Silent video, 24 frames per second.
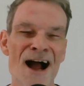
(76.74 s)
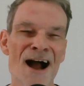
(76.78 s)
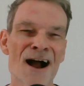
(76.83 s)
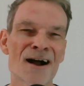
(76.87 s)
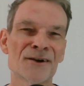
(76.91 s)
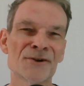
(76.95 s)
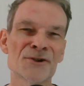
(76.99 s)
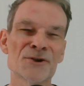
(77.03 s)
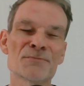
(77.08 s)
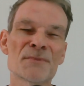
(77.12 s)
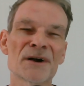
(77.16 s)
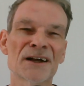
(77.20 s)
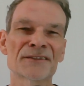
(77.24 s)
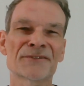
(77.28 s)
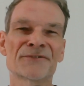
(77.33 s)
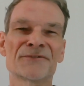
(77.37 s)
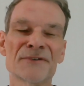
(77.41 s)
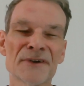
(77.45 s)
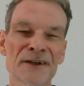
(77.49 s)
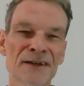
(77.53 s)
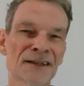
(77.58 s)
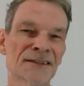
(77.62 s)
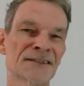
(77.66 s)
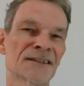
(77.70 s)
you might
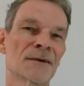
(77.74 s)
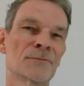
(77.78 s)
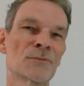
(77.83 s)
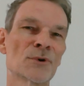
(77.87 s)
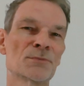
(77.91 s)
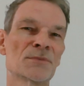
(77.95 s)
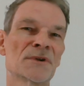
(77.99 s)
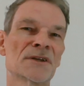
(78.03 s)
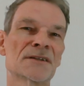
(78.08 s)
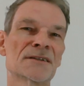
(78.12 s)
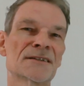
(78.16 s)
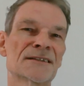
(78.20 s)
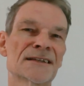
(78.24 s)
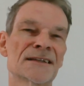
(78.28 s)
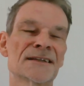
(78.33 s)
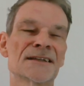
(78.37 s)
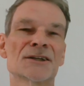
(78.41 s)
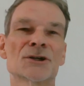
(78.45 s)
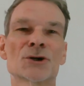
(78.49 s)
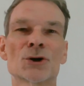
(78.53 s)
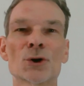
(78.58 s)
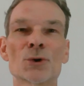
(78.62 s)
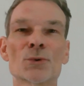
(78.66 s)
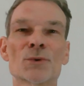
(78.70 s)
feel that I'm a bit
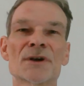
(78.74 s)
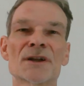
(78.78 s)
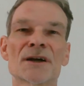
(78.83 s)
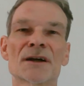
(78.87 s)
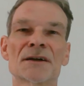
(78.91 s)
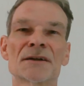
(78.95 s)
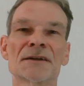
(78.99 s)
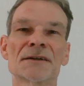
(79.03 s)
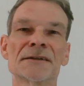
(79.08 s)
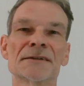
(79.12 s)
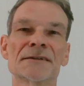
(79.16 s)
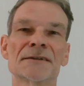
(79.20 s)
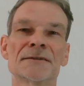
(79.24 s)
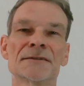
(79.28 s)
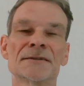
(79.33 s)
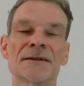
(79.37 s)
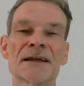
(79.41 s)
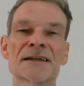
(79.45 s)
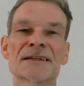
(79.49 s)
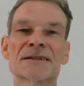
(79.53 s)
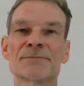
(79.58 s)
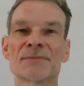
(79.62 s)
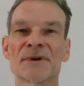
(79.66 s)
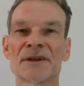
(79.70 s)
cynical when I
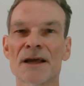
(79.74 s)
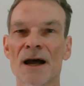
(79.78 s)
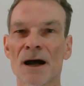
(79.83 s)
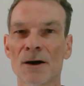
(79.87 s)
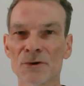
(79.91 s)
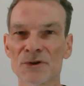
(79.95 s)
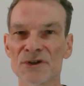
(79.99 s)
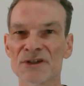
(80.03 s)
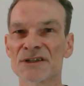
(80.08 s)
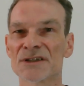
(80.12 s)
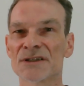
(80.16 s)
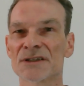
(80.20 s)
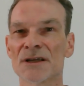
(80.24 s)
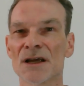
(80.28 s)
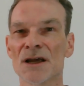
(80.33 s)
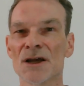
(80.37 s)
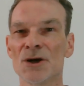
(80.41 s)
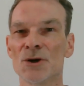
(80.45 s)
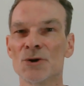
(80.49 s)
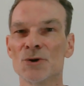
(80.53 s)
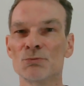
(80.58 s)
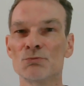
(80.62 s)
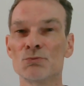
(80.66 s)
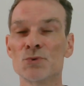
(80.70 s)
explain how this
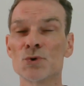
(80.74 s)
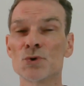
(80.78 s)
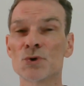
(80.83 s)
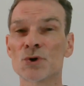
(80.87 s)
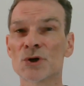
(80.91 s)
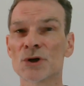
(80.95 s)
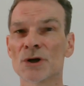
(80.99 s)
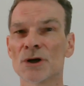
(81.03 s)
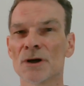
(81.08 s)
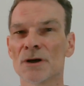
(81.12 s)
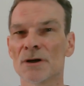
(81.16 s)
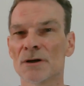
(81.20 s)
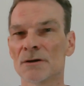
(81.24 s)
book